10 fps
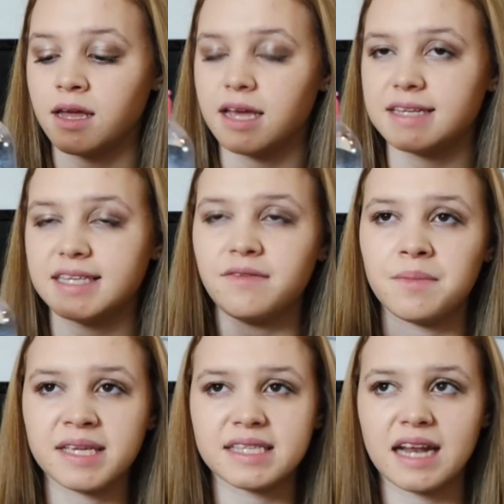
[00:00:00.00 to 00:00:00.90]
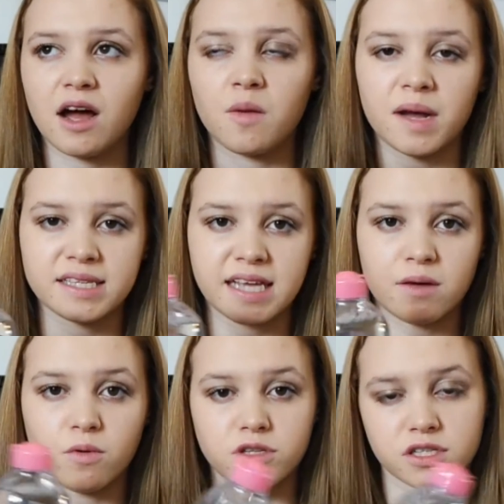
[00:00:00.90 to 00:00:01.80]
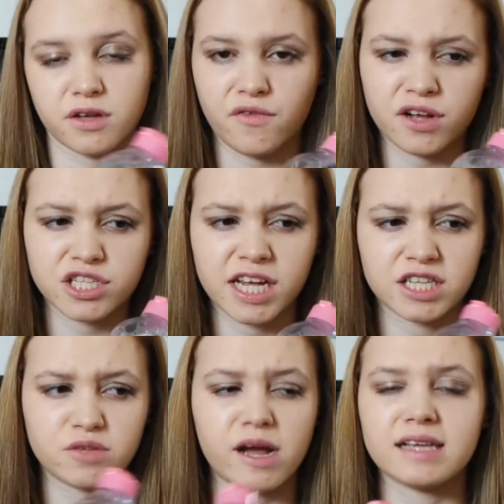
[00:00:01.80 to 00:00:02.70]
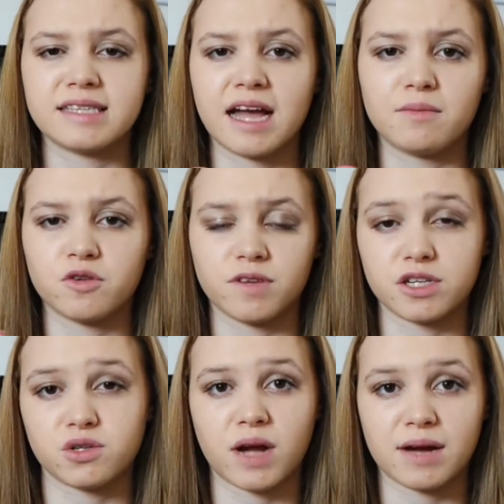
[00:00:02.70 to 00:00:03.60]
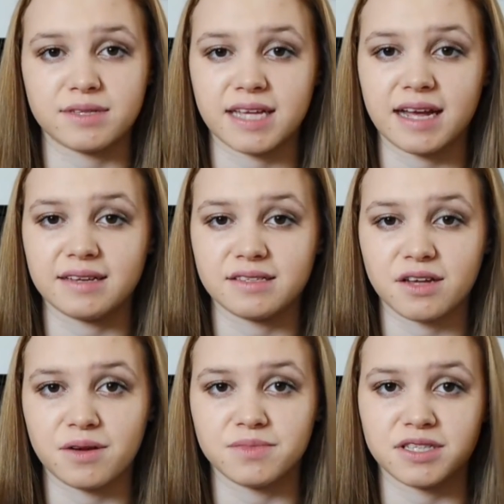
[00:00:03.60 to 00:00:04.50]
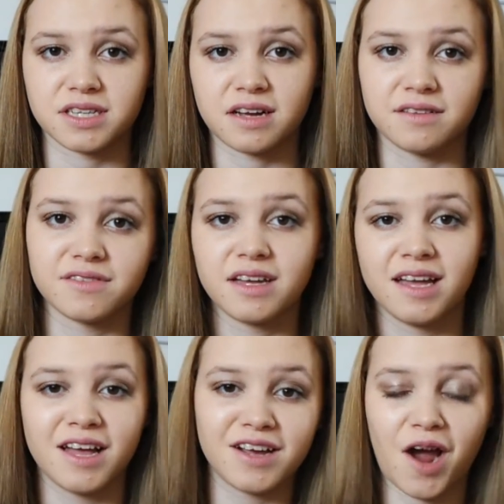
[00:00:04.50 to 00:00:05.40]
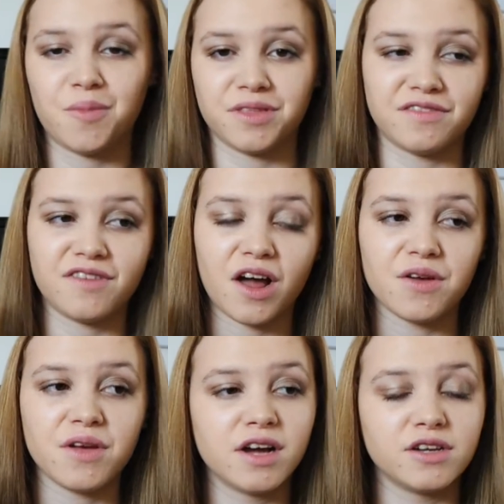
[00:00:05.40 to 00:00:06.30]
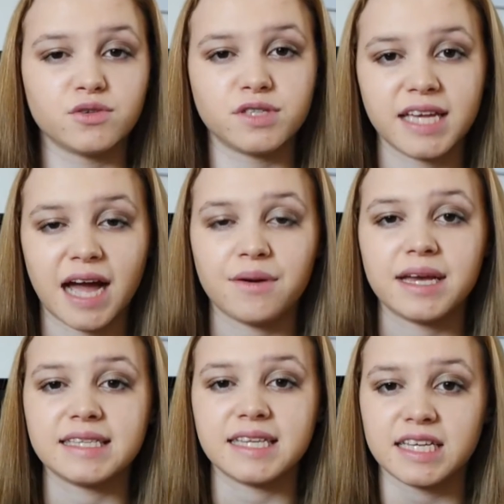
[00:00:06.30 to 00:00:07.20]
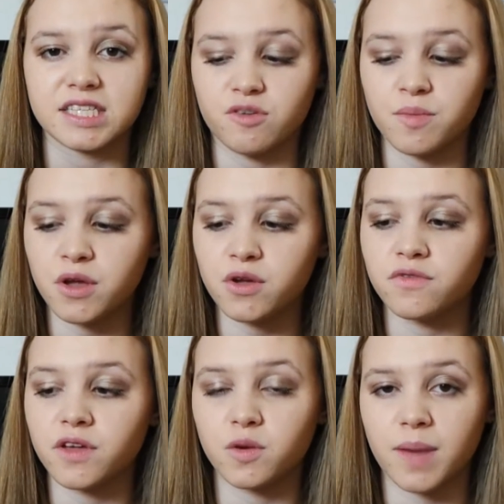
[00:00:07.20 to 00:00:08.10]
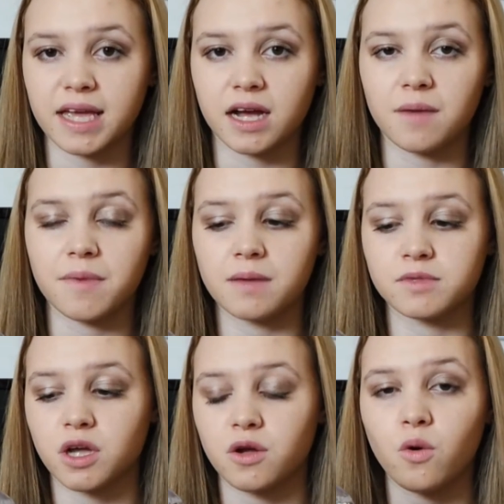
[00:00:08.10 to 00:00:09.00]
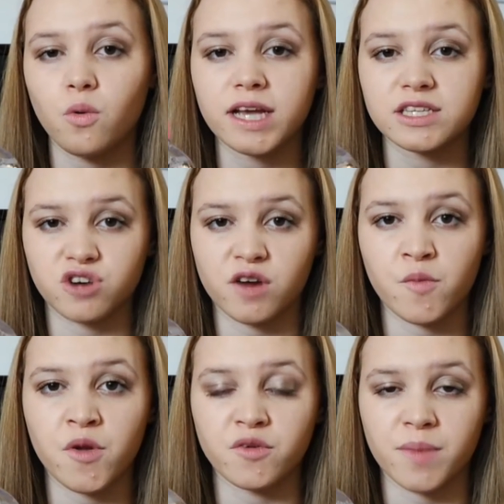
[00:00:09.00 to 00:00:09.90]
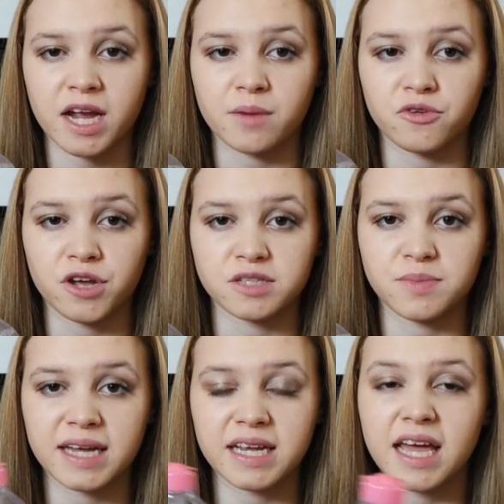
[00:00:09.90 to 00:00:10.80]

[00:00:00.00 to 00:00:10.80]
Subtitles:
it's either micellar or micellar water, so if I change the way I say it, I'm not really sure how to say it, so I'm just kind of going with the flow. You'll see how easy it is to remove your makeup. So always try and remove your makeup before you go to bed.